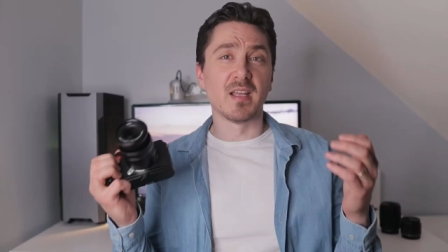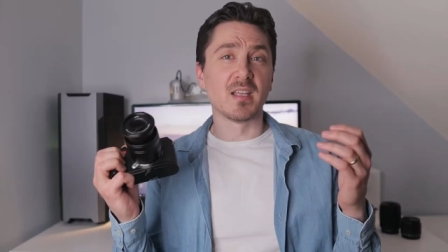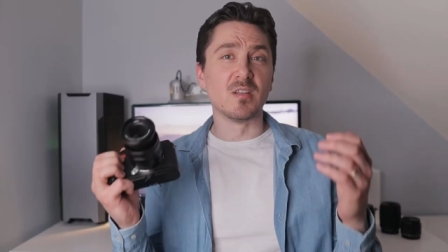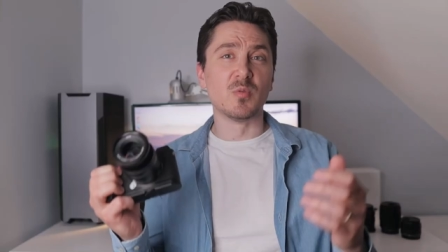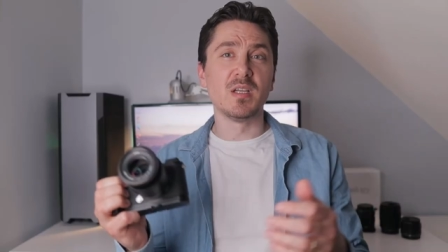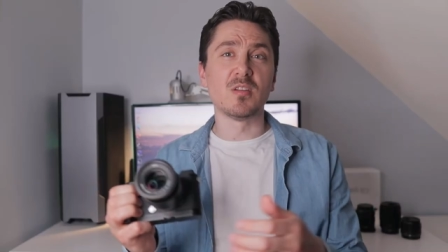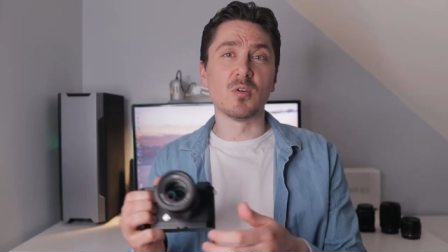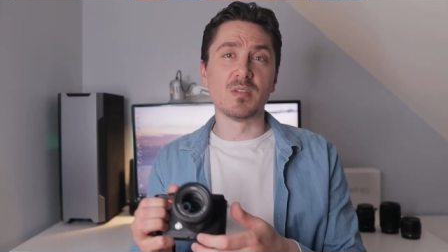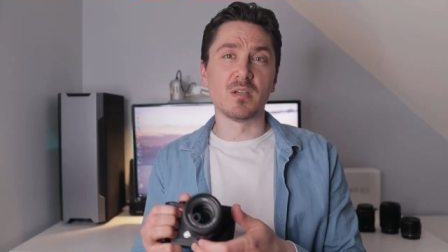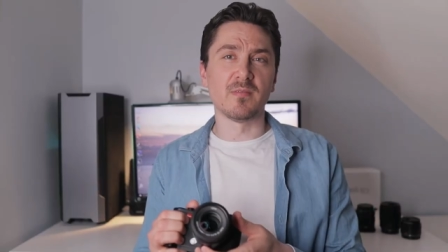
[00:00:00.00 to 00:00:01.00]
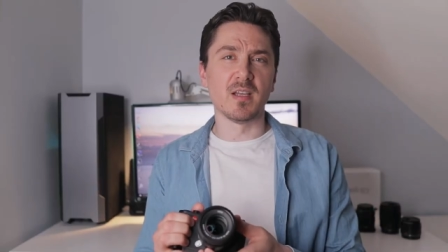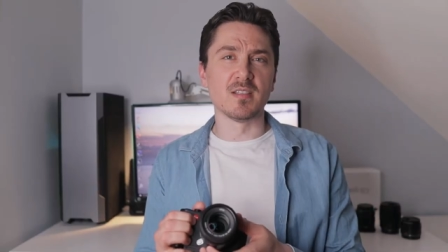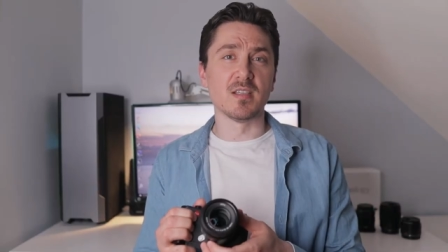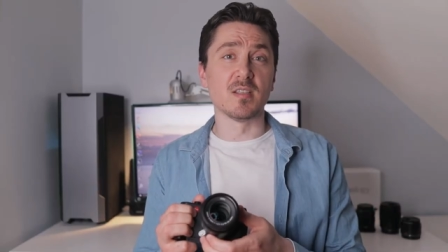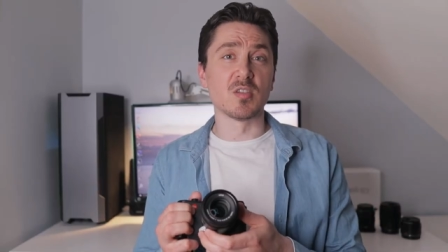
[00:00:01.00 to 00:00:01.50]
And I can read on their
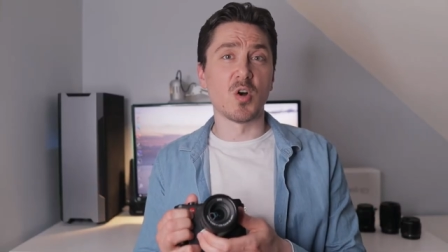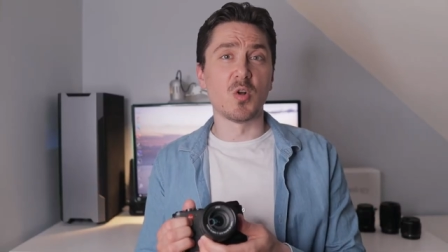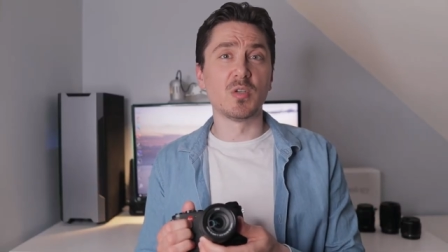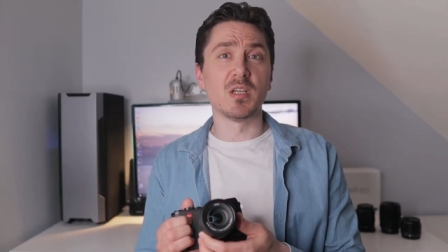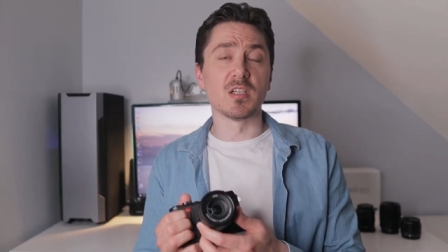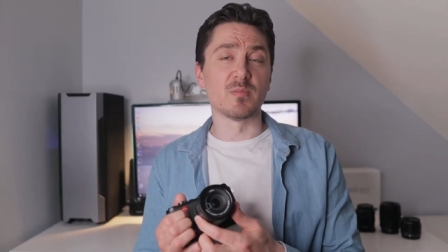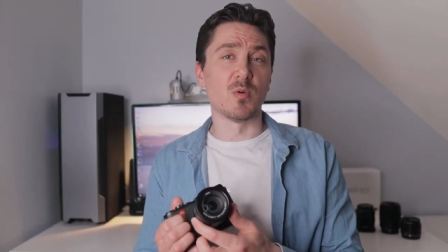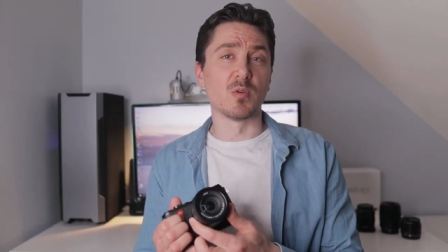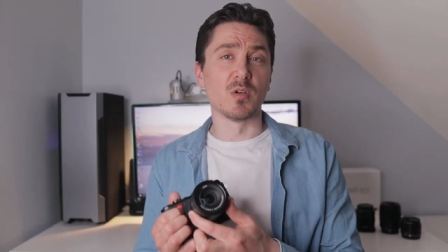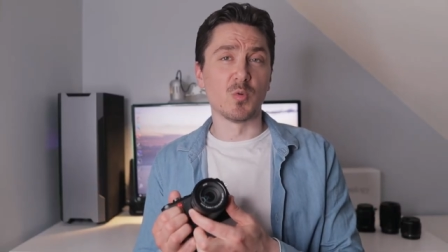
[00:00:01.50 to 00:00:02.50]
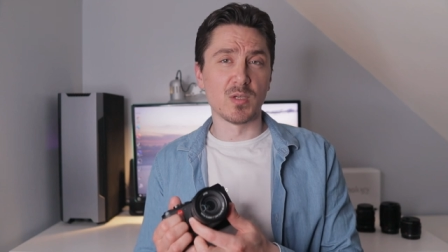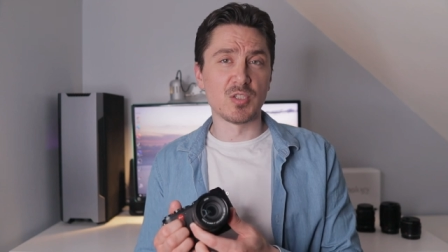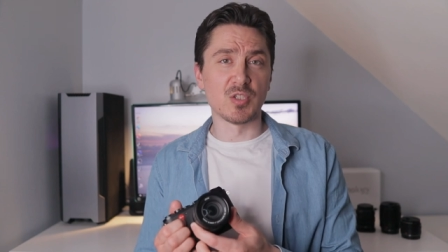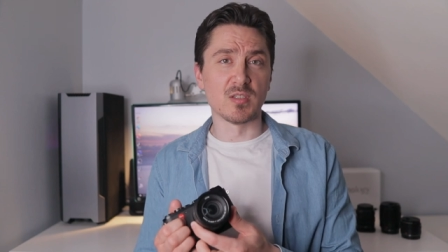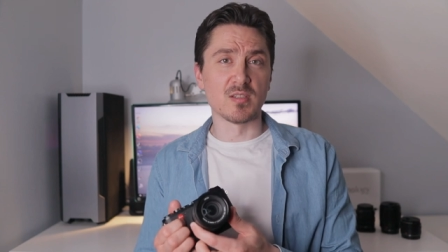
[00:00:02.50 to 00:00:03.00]
faces all the unspoken
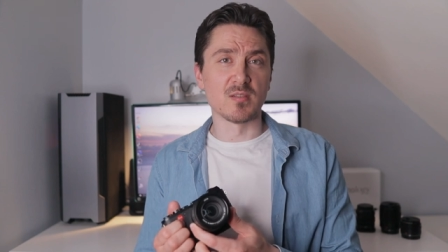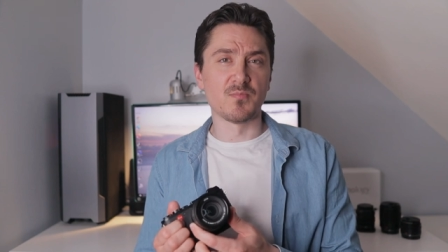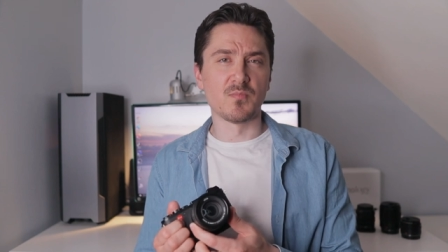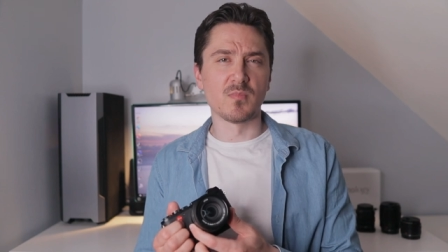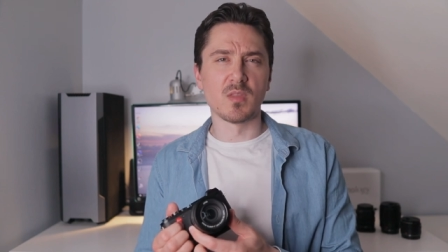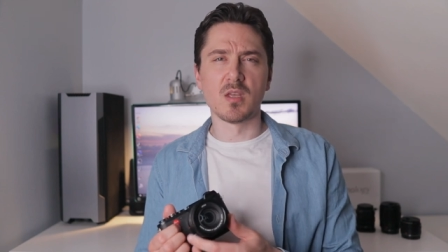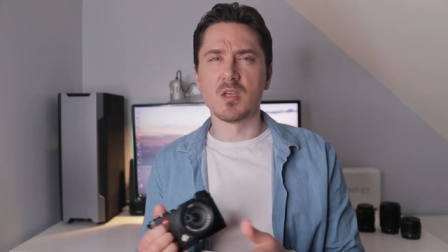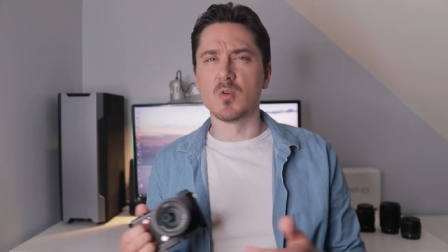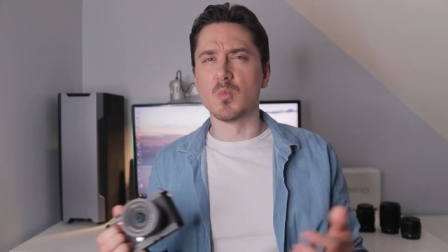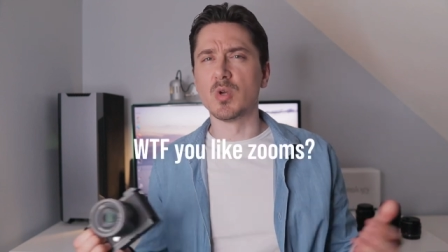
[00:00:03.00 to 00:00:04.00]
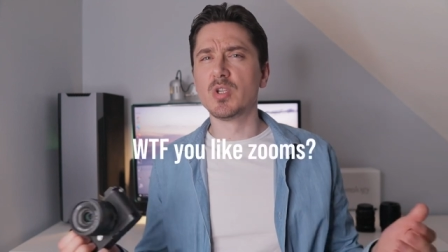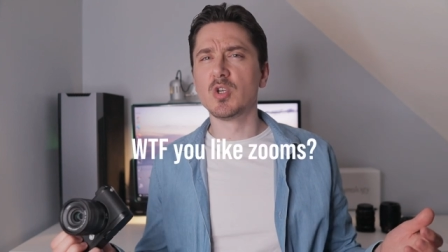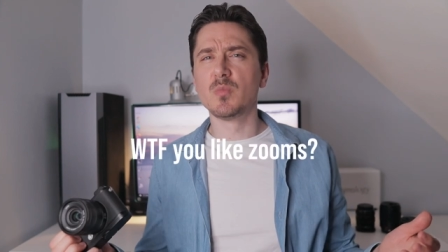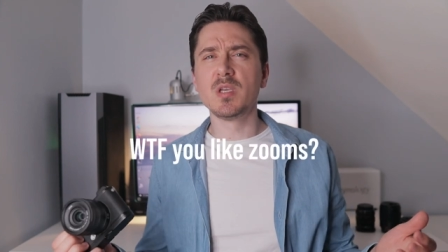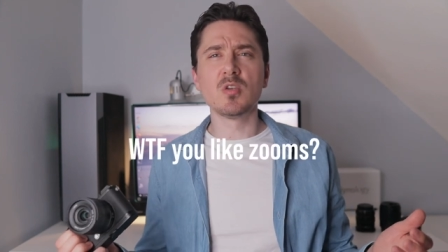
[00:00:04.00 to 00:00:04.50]
questions. What do
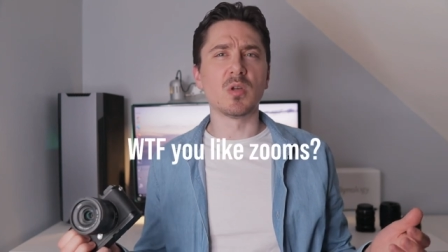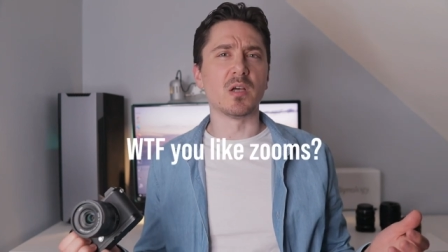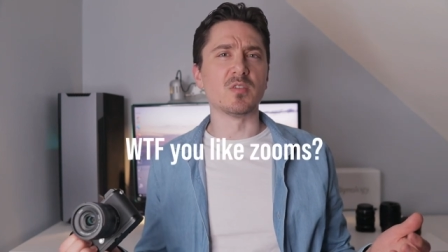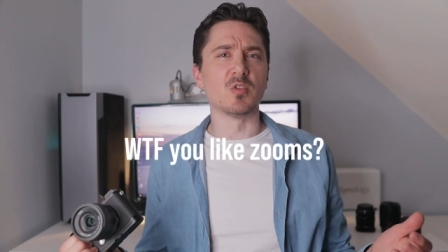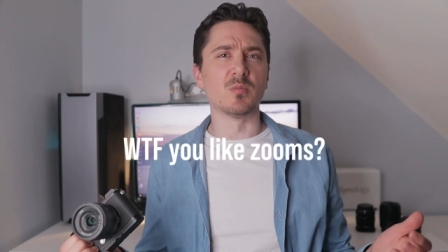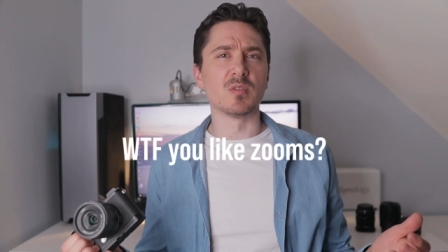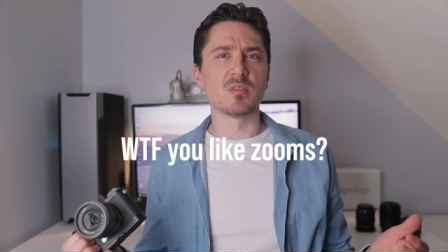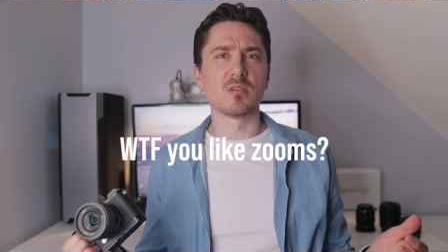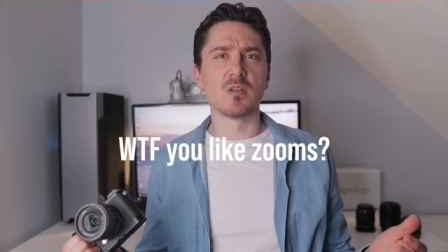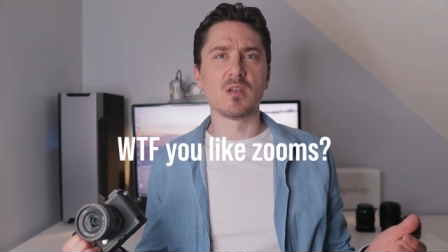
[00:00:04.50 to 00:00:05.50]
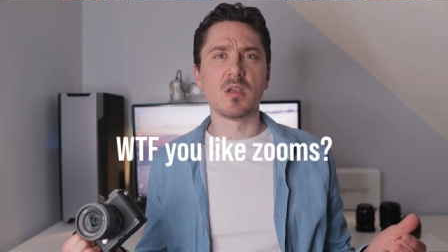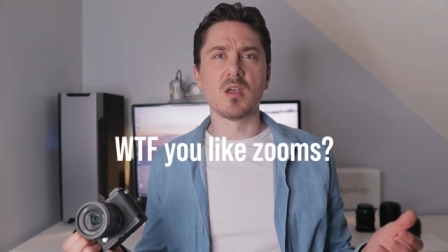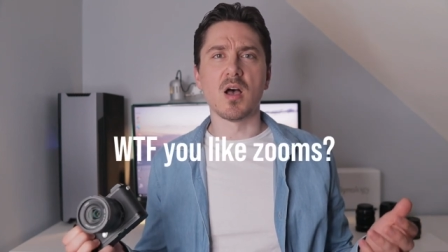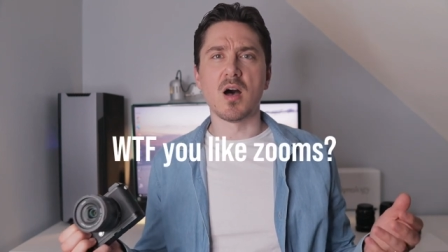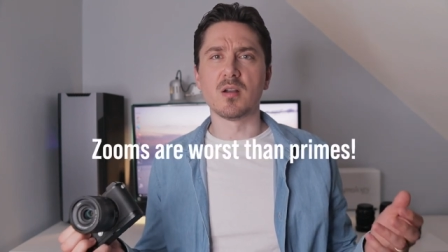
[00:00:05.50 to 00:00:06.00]
you mean you love zooms?
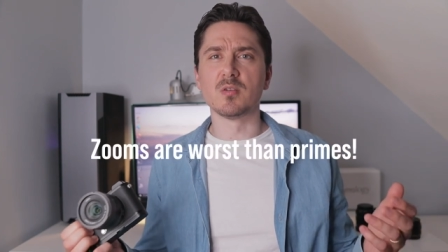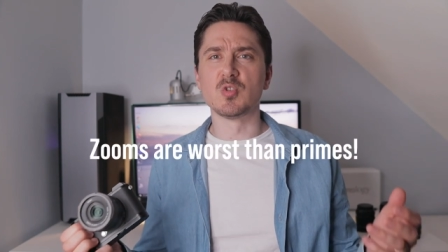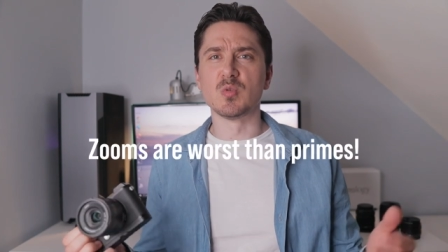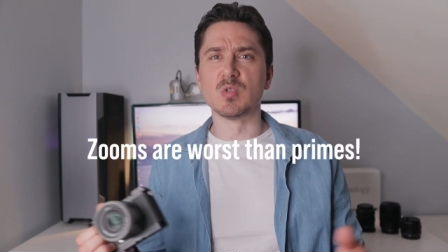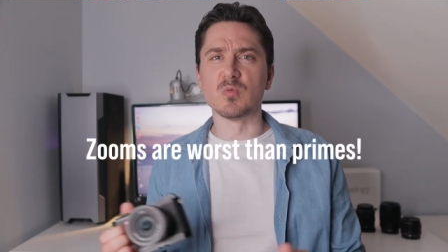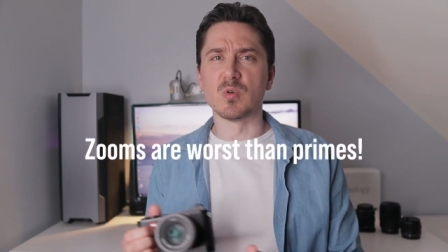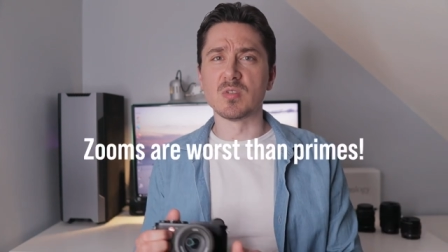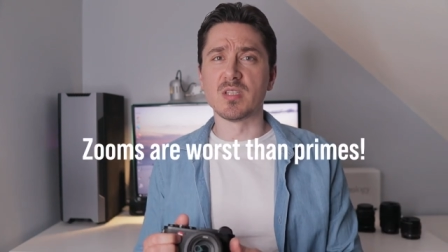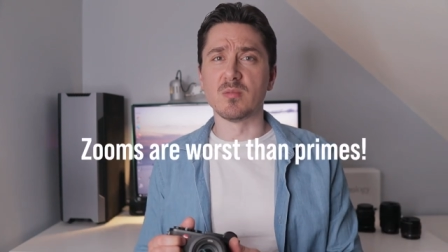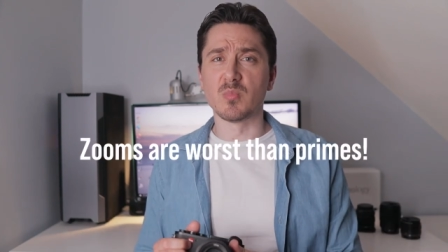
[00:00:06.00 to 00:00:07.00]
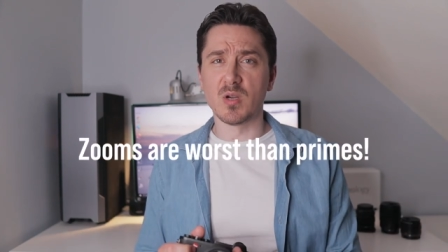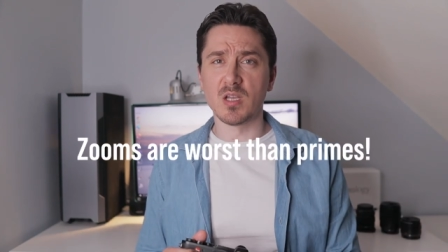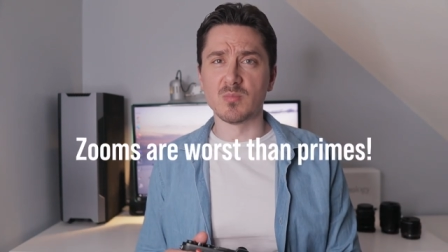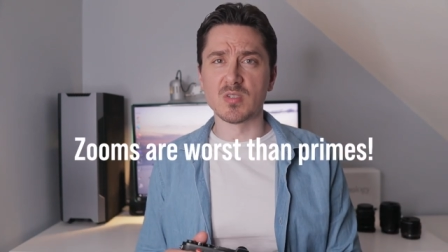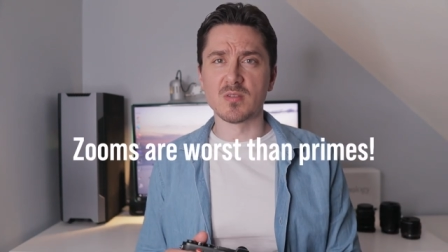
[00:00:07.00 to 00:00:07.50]
Aren't zooms worse than
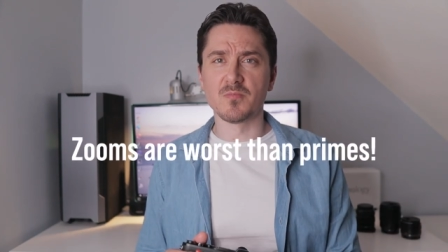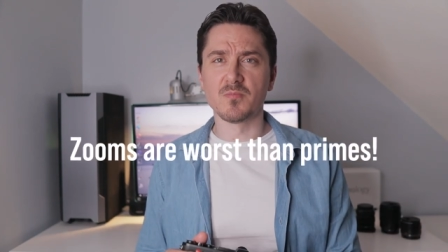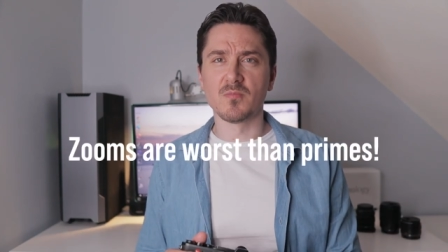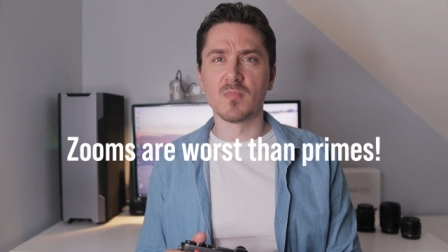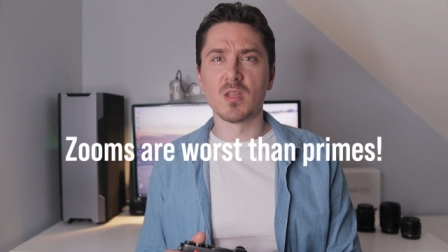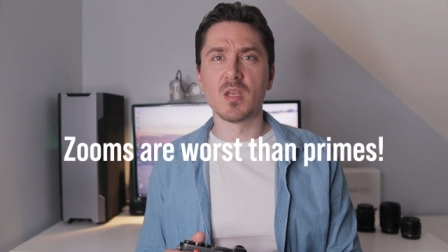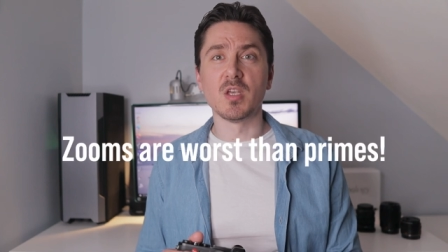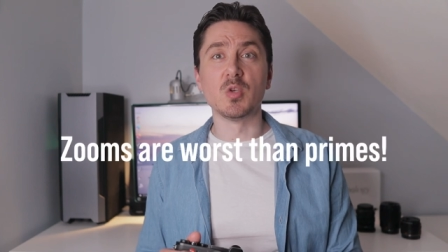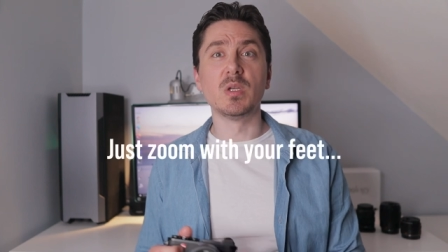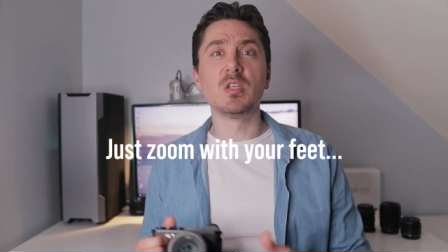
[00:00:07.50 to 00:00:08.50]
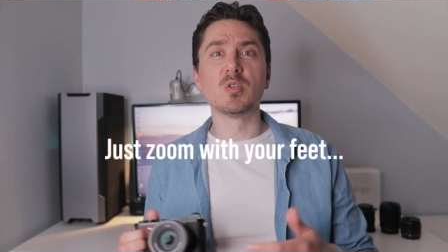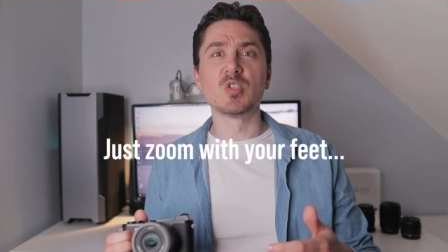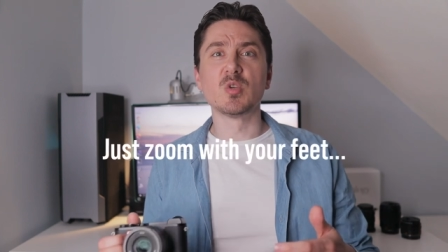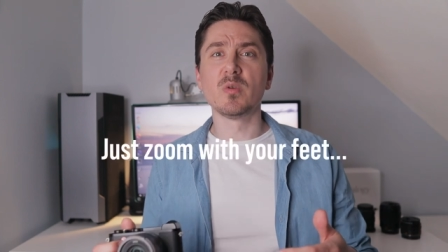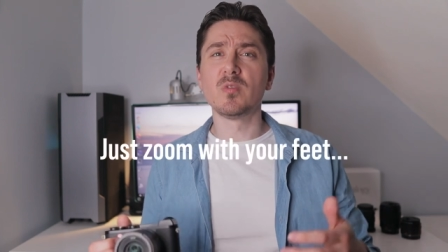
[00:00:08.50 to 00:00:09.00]
primes? You need to
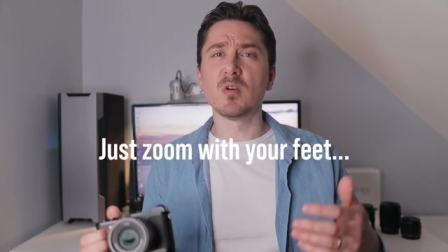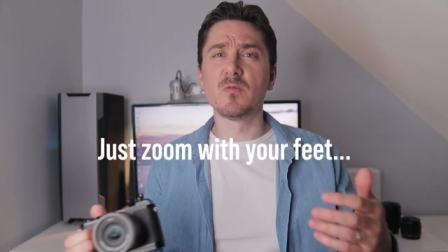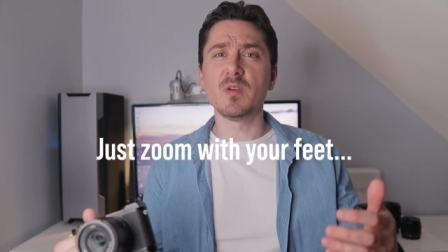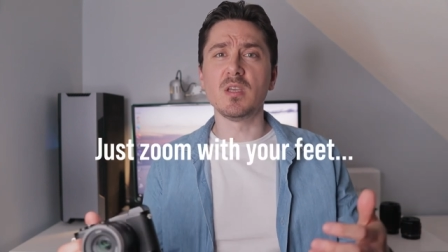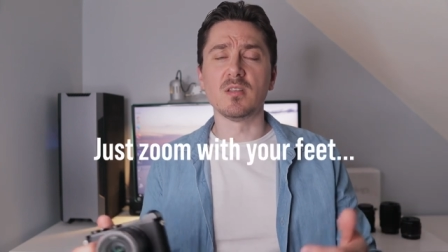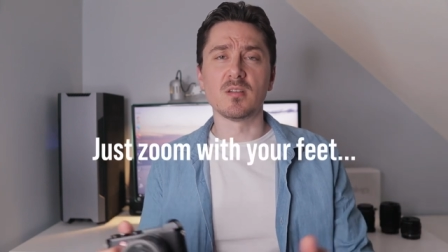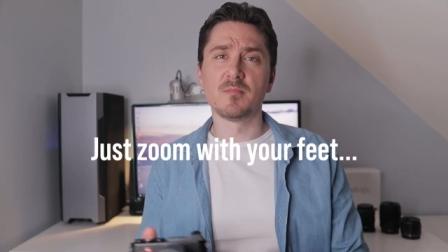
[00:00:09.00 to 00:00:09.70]
zoom with your feet.